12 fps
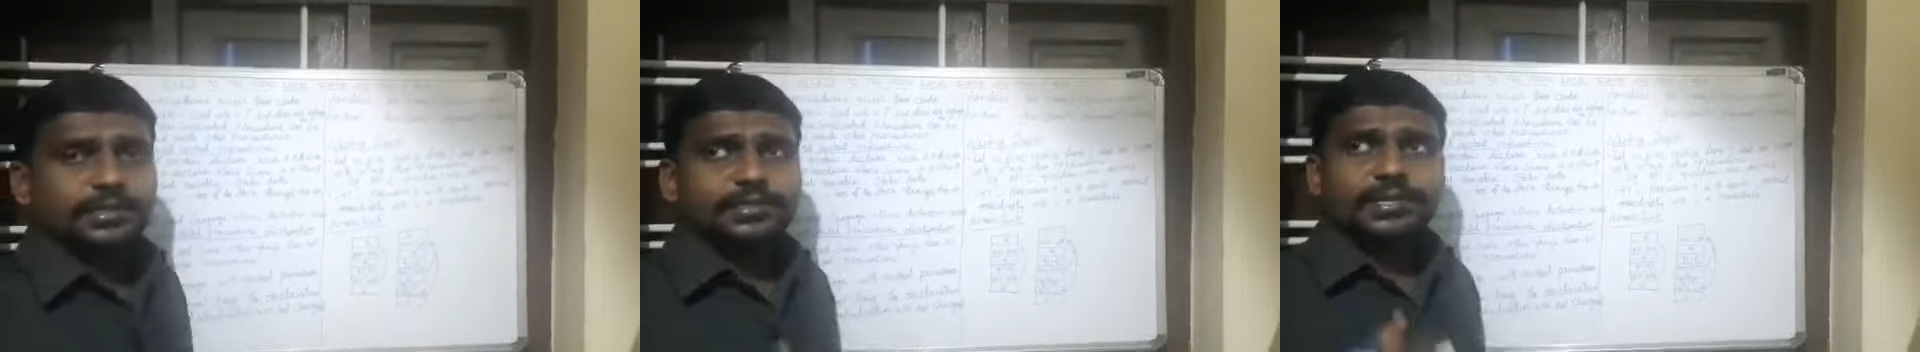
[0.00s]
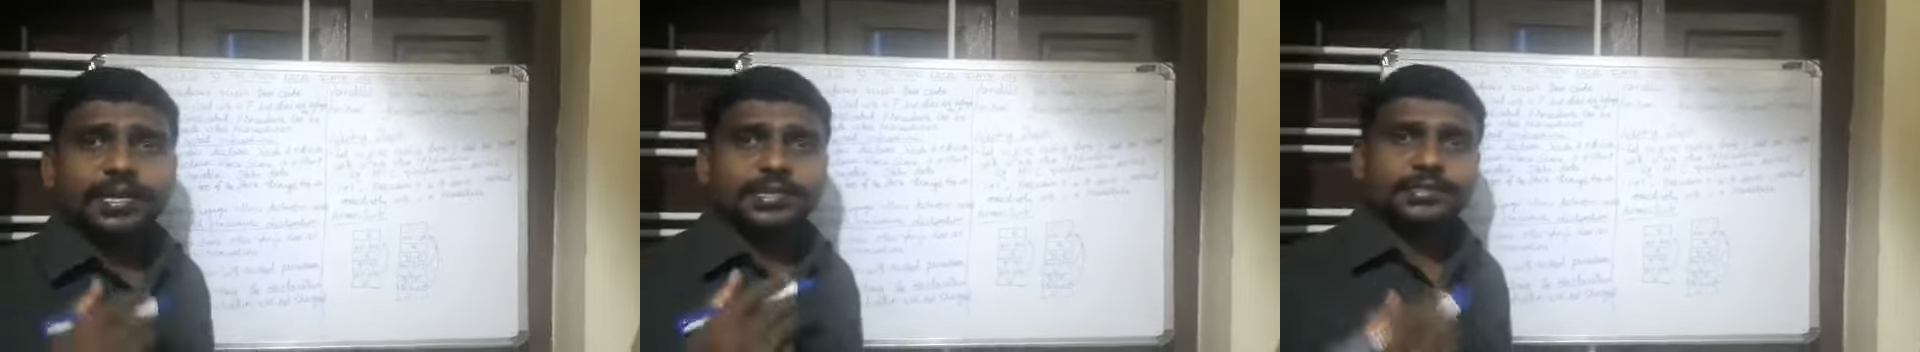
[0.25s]
is
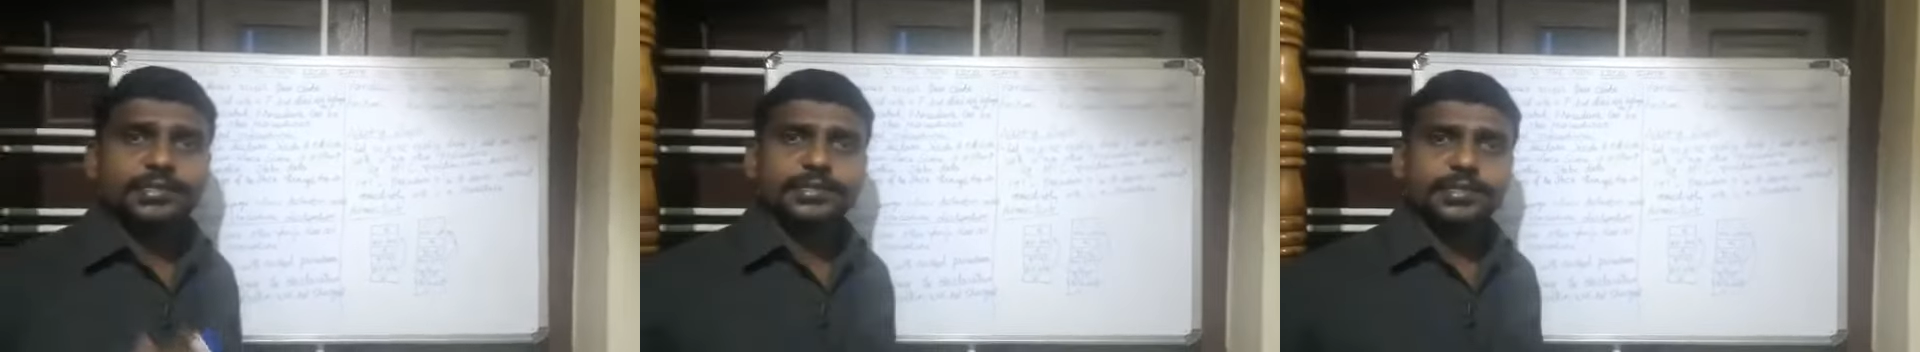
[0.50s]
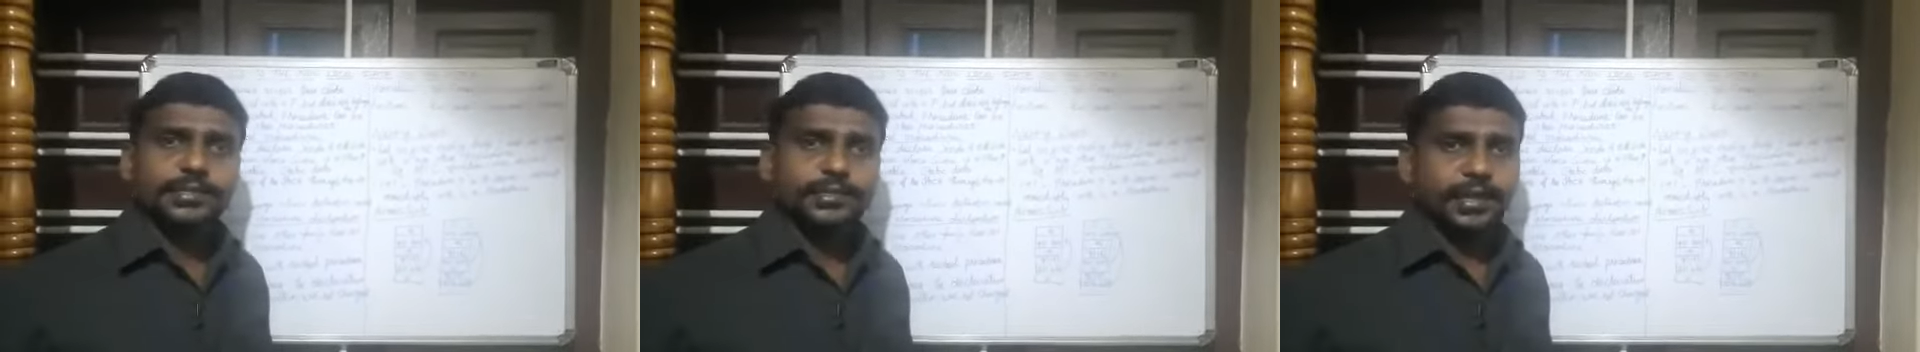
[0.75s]

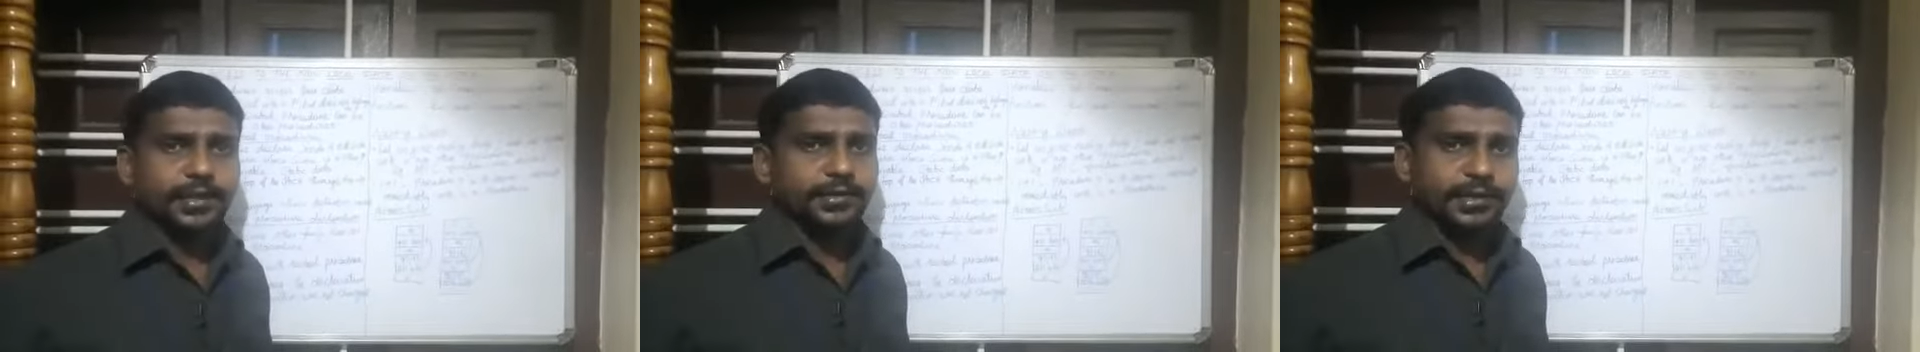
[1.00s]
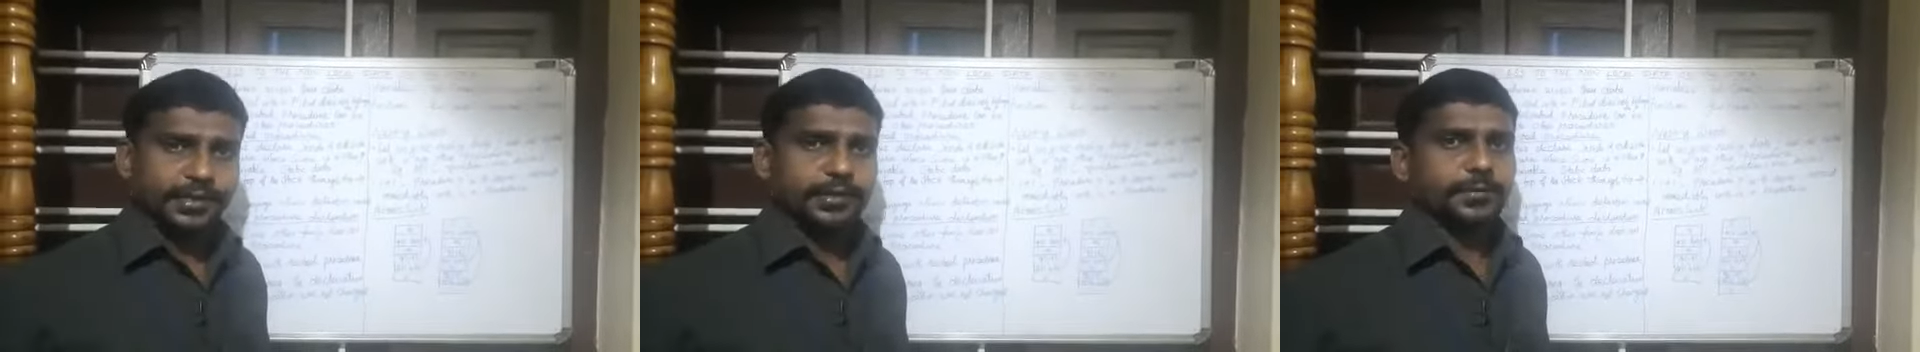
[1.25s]
accessing their
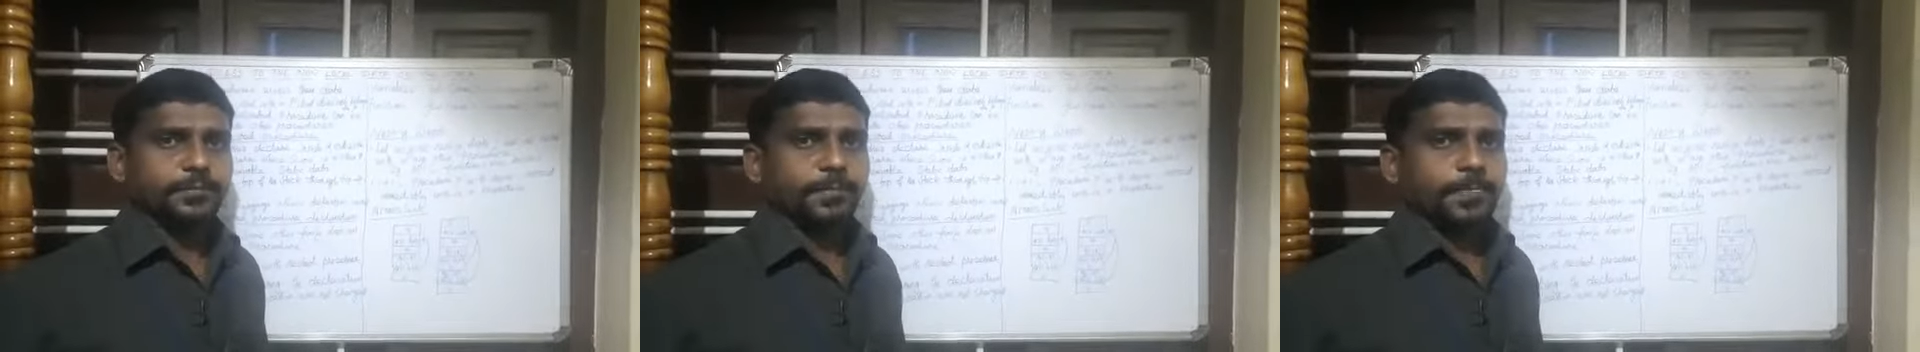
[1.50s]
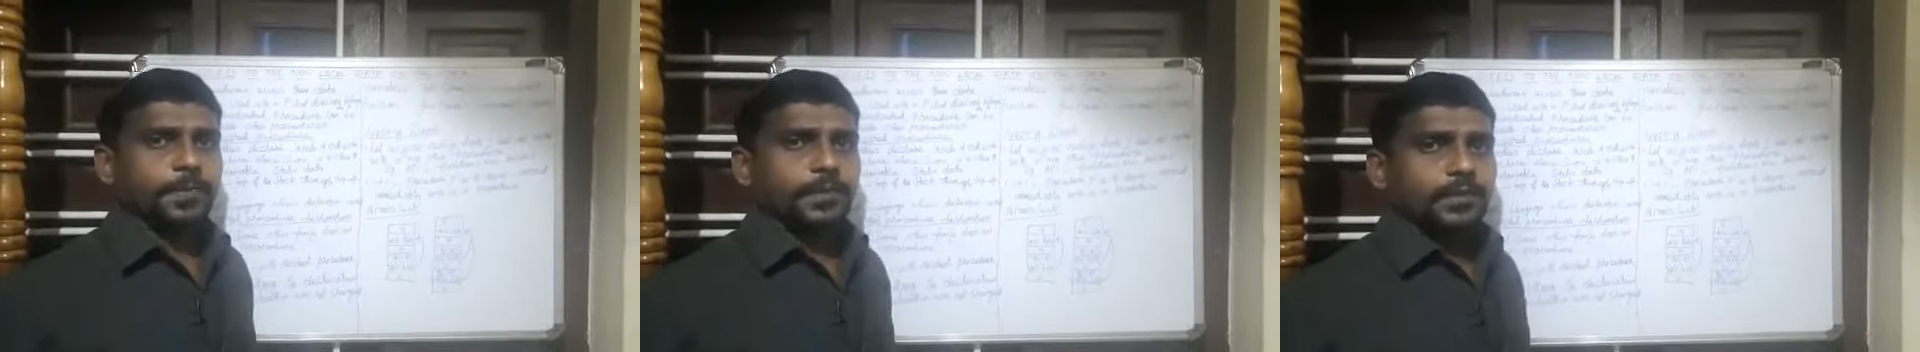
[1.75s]
data.
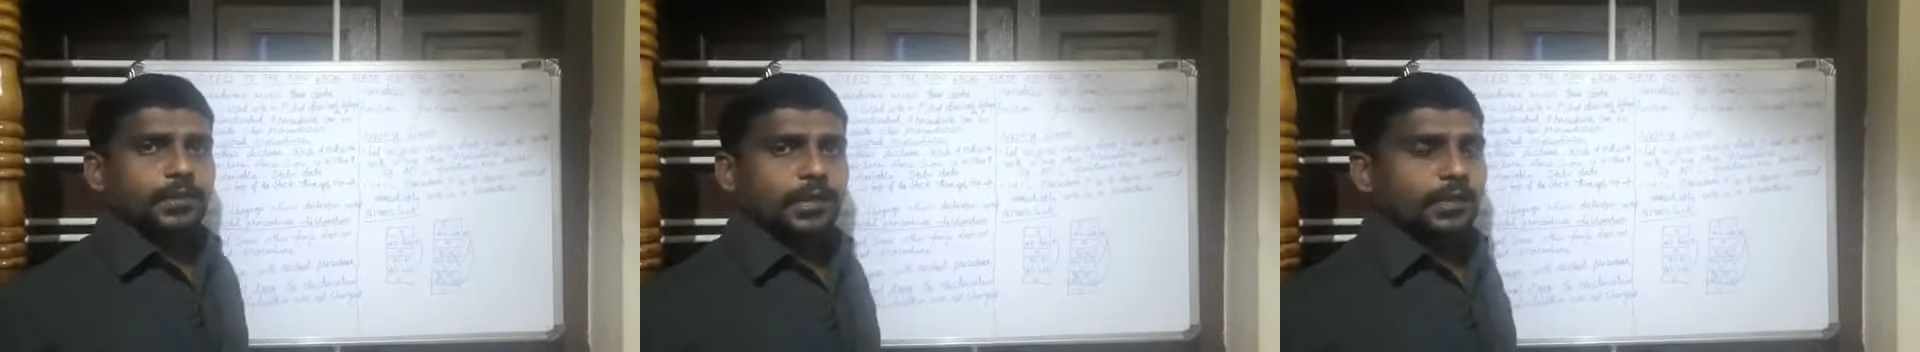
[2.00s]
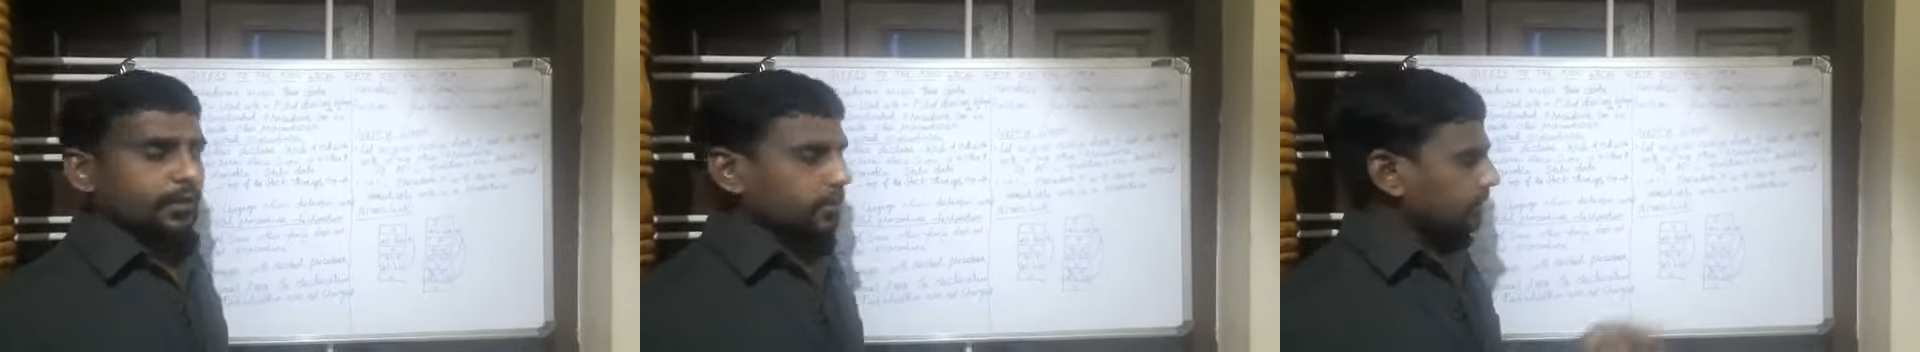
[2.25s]

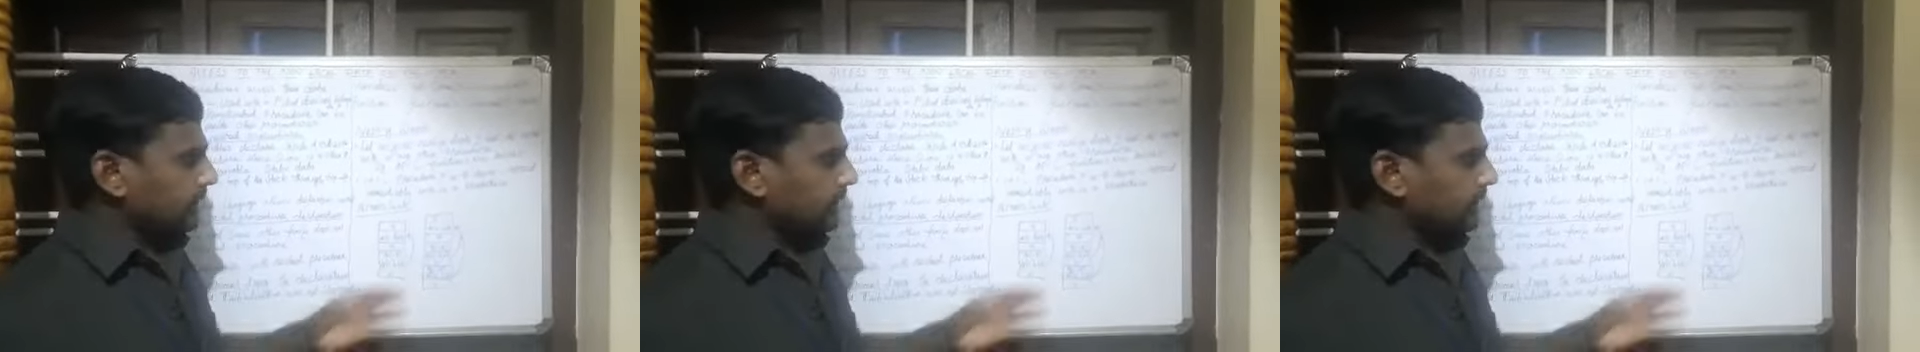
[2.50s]
Clear?